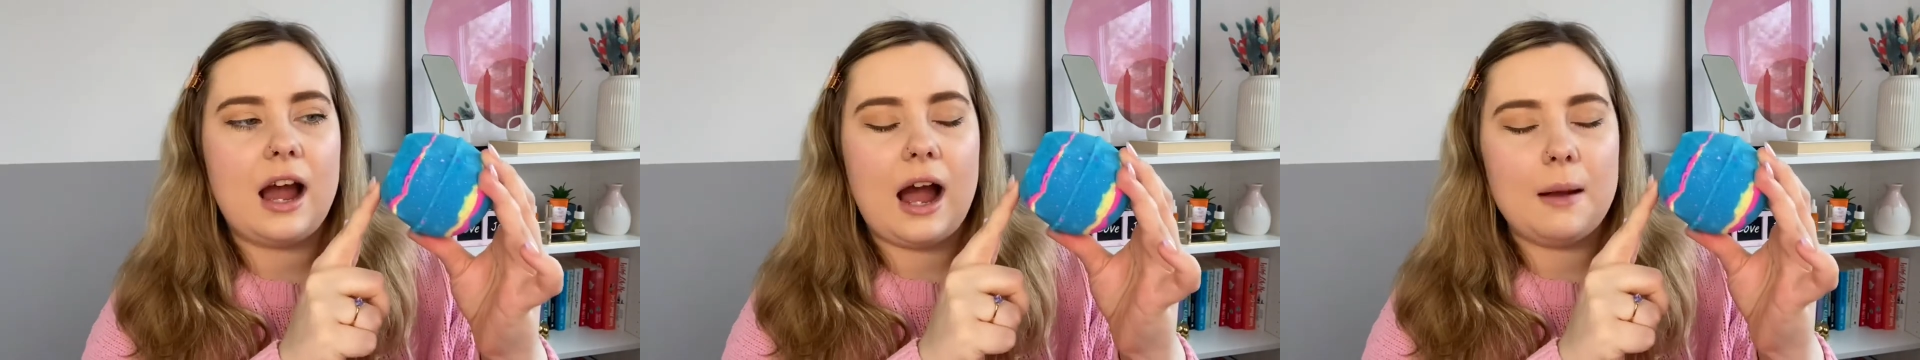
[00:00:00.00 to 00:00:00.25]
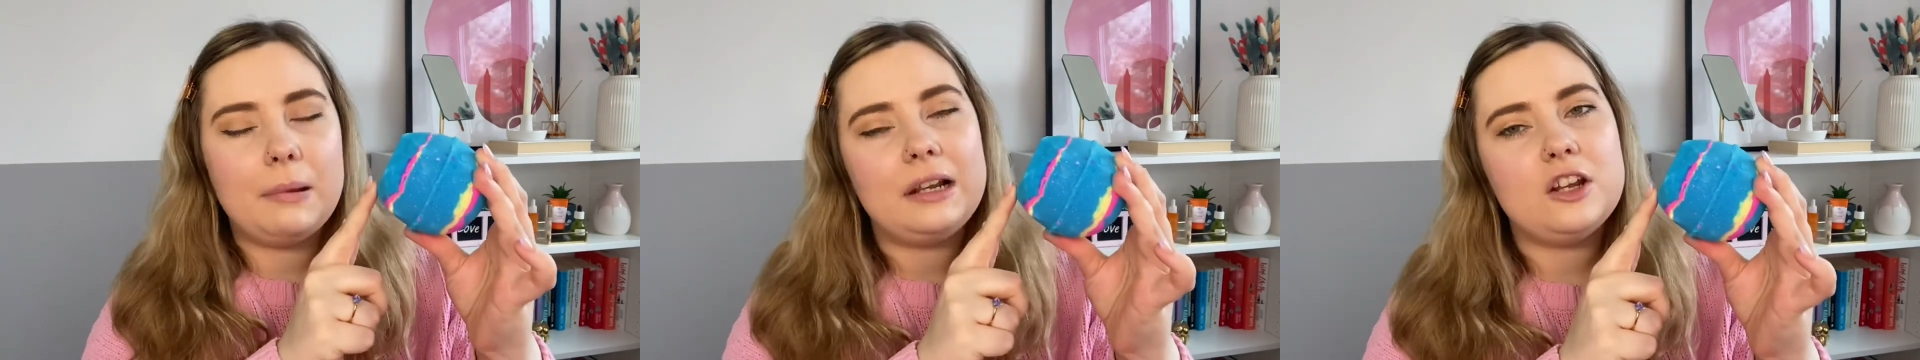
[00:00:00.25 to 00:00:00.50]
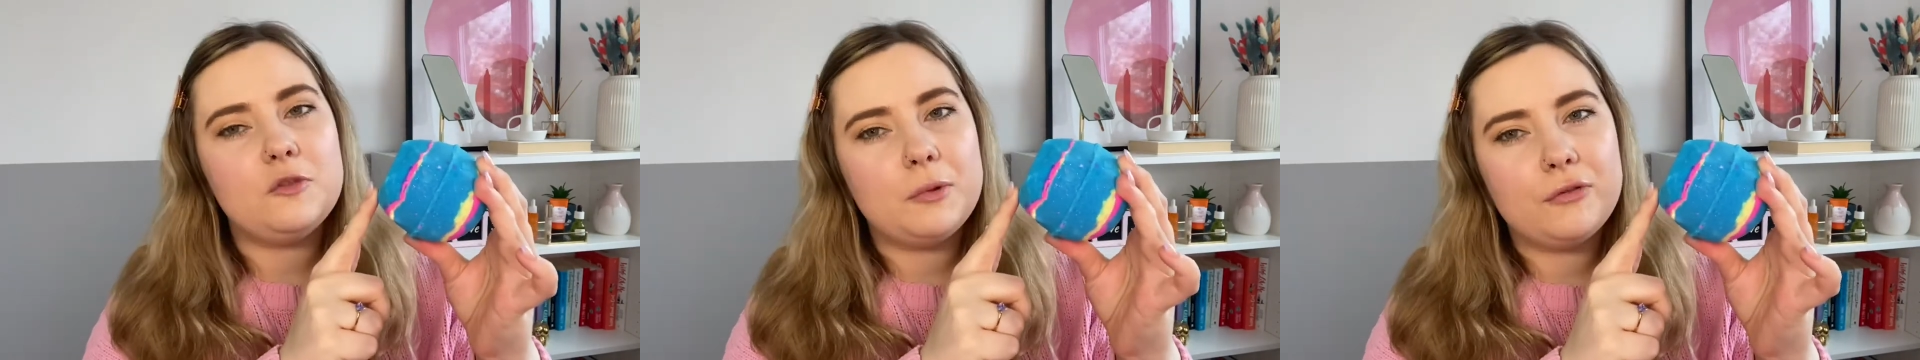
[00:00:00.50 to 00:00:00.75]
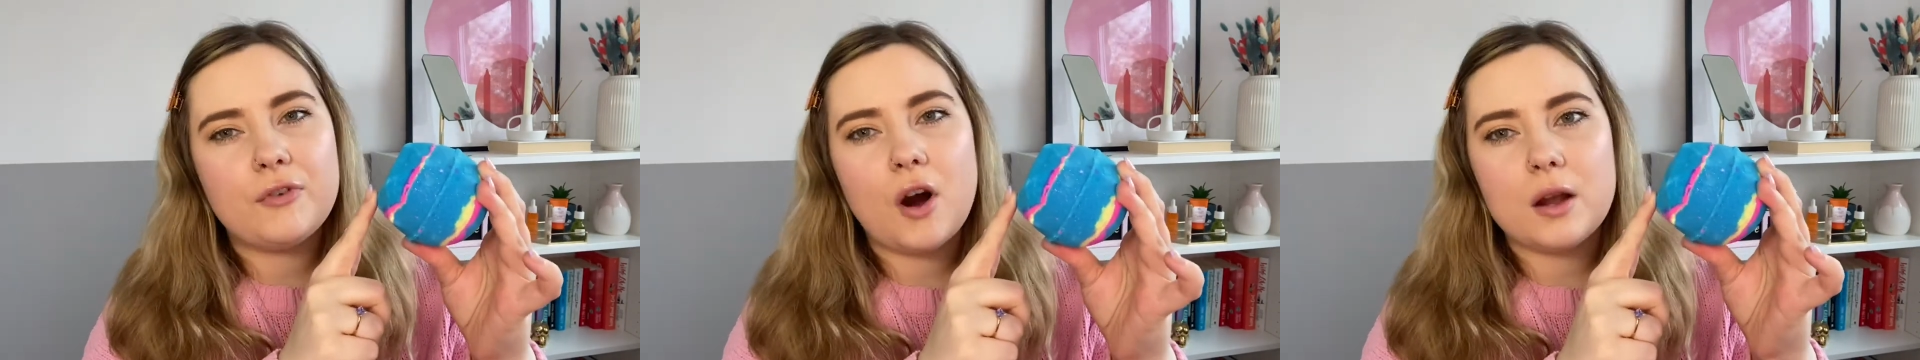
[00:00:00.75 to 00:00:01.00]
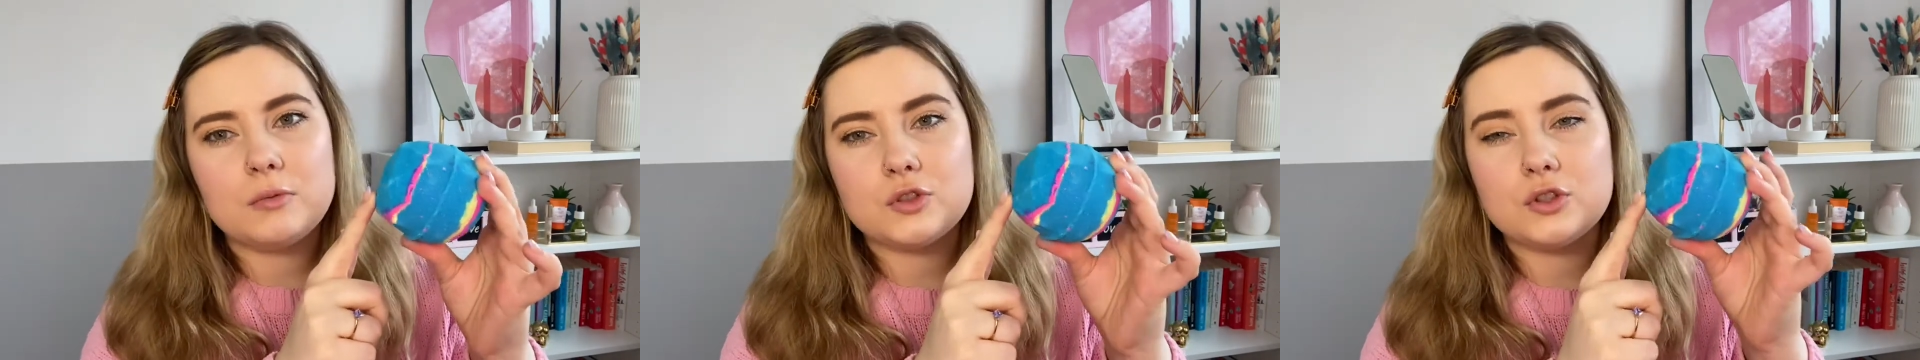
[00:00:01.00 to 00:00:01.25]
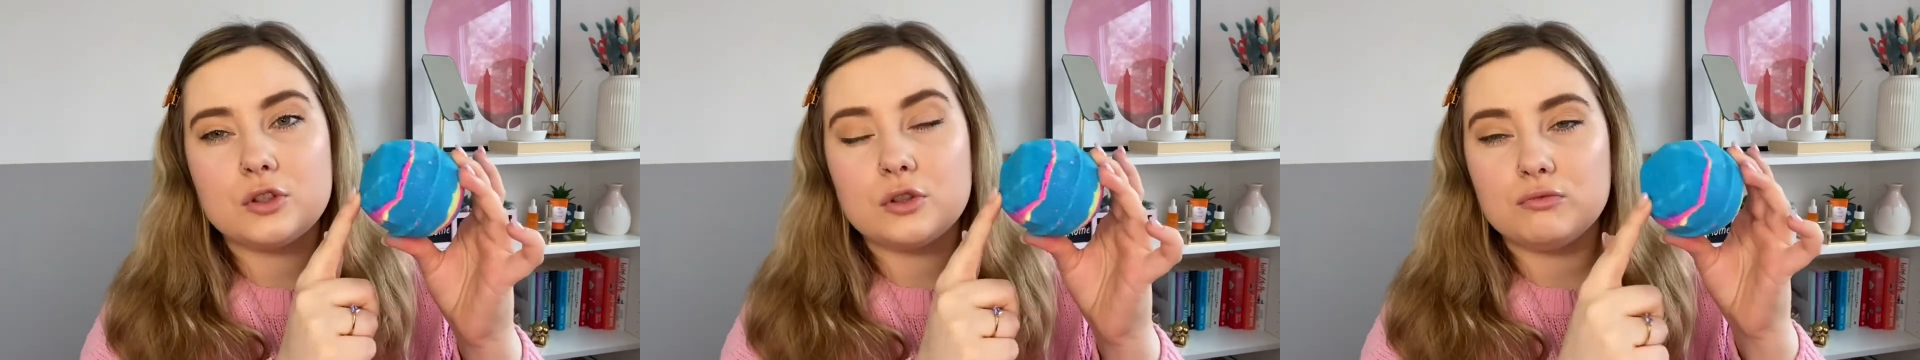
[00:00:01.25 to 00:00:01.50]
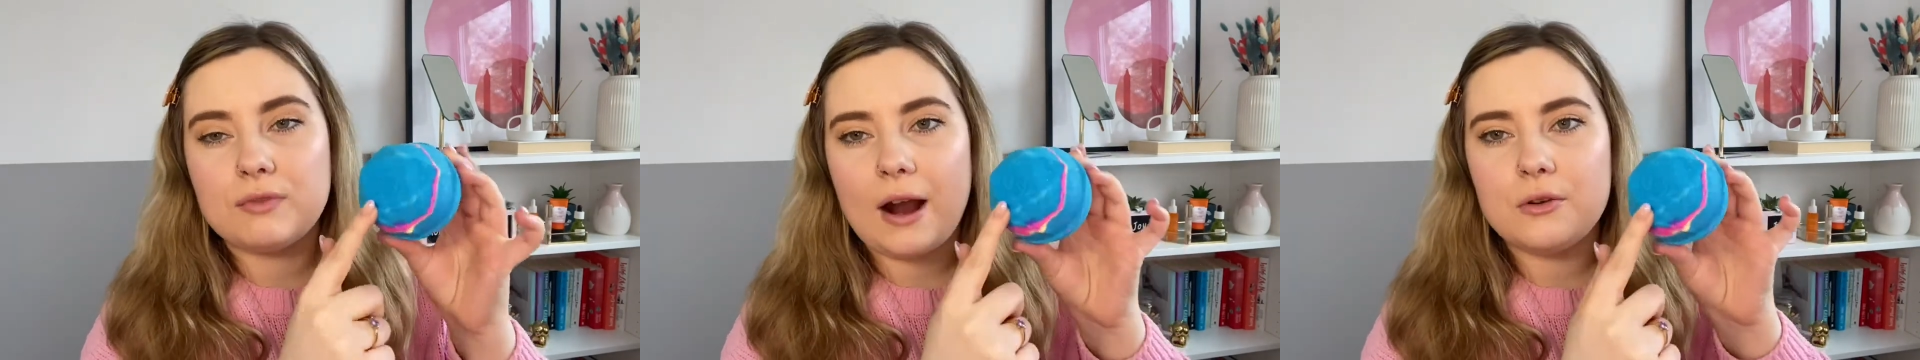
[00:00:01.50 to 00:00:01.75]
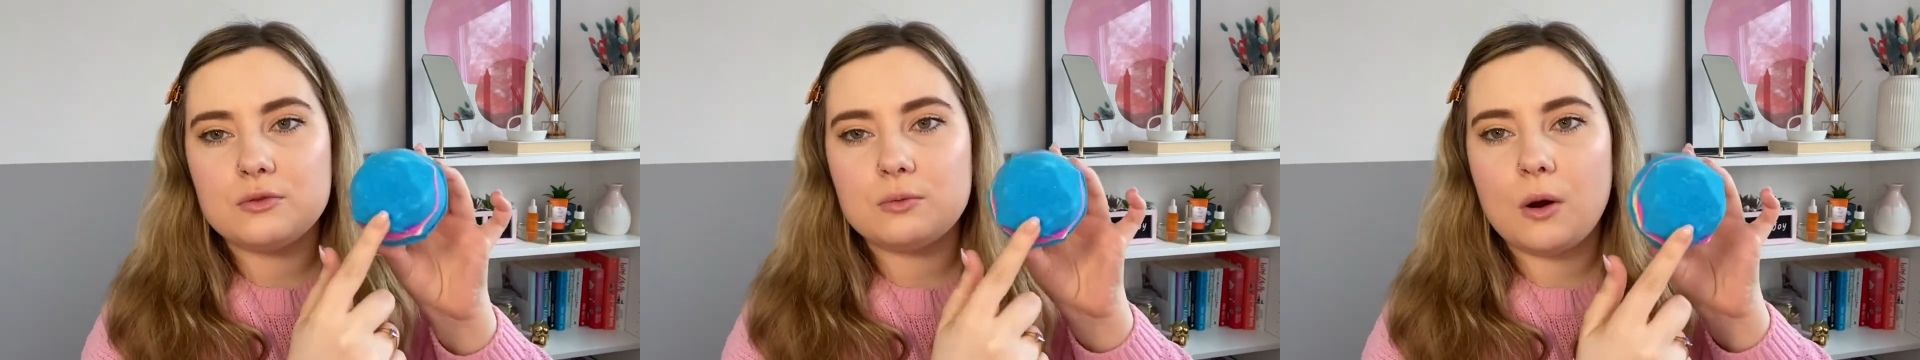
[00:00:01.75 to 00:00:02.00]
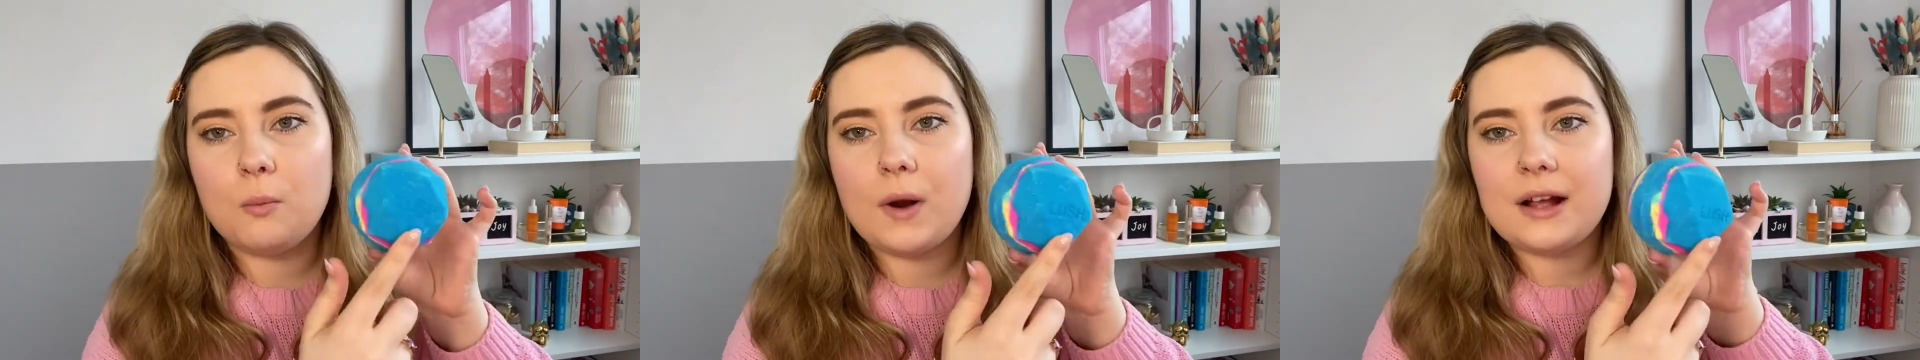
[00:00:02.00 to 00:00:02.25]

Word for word: I believe before it was just a round one,